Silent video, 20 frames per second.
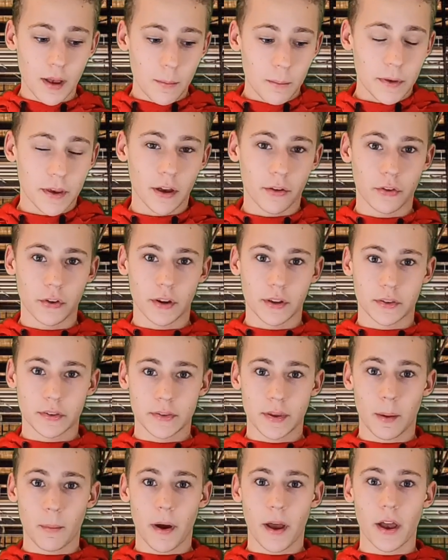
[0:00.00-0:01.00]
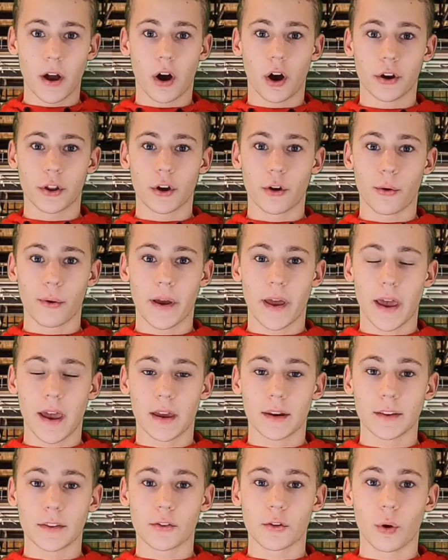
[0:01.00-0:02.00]
because it is semi-auto
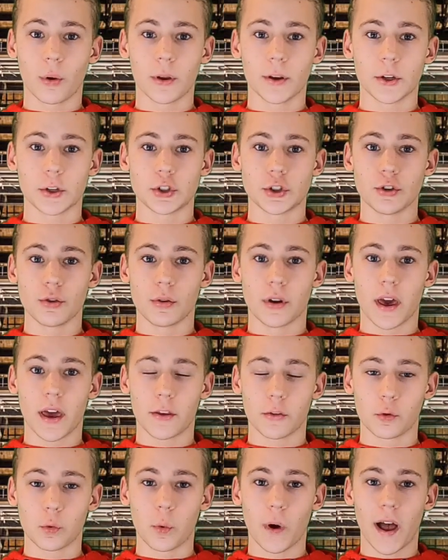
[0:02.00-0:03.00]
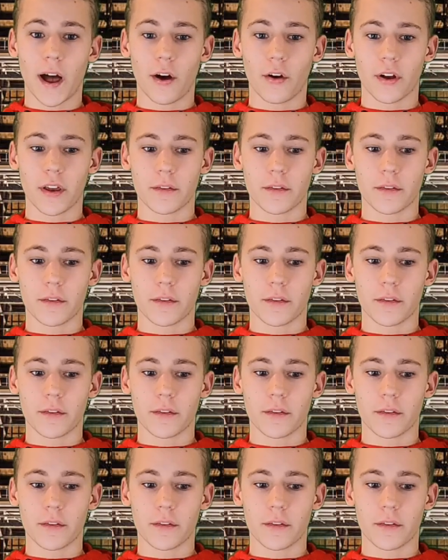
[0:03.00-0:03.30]
and it's going to shoot as well,